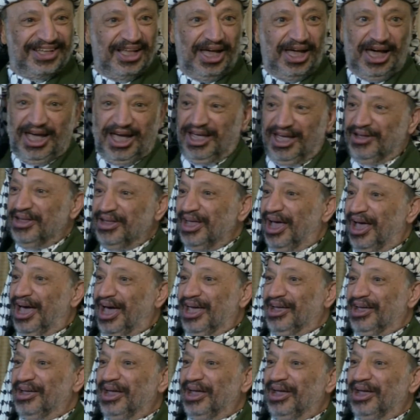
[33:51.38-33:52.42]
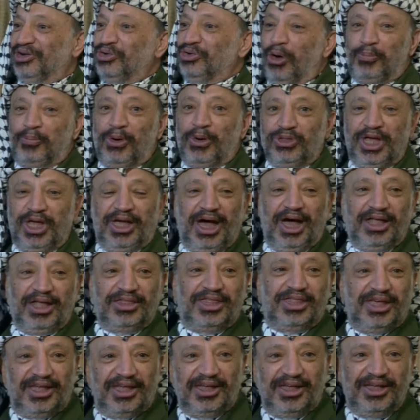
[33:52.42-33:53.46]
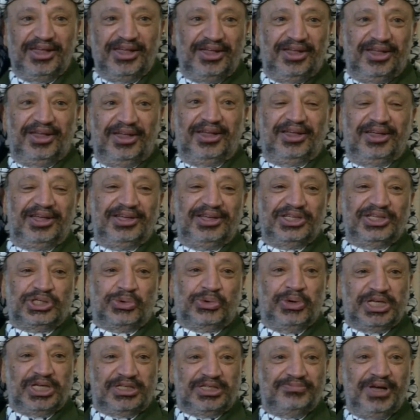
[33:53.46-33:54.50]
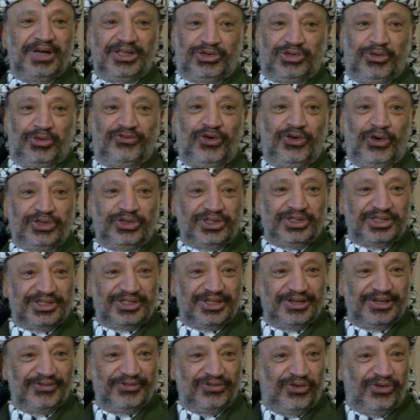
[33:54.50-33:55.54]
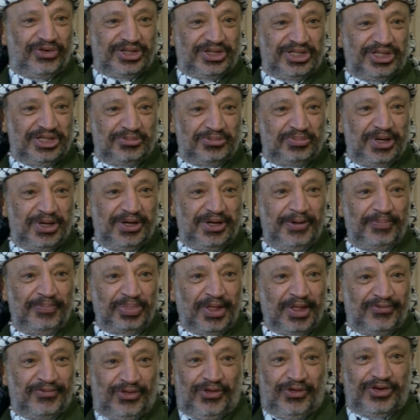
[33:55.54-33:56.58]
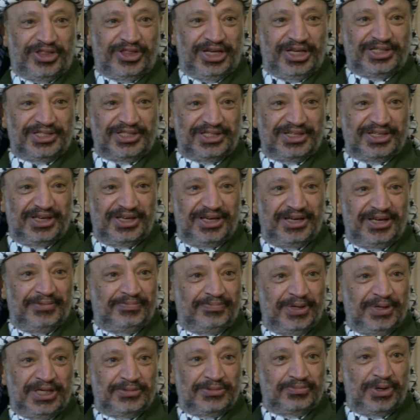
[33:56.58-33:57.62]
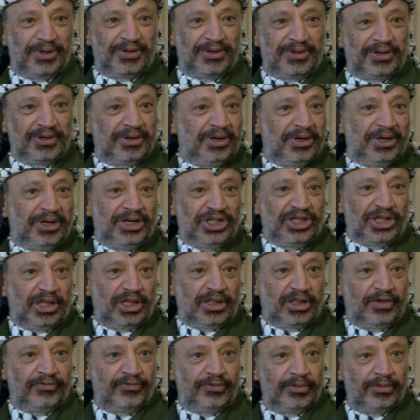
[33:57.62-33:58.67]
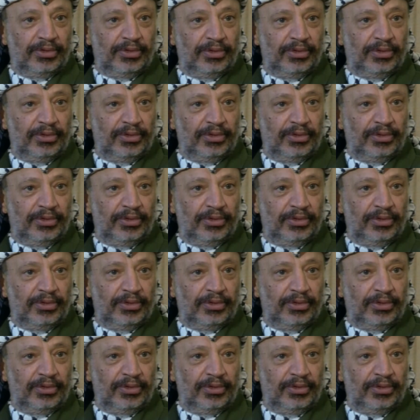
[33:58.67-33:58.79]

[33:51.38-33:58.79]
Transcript: Nobody had squeezed me to vote for this peace initiative.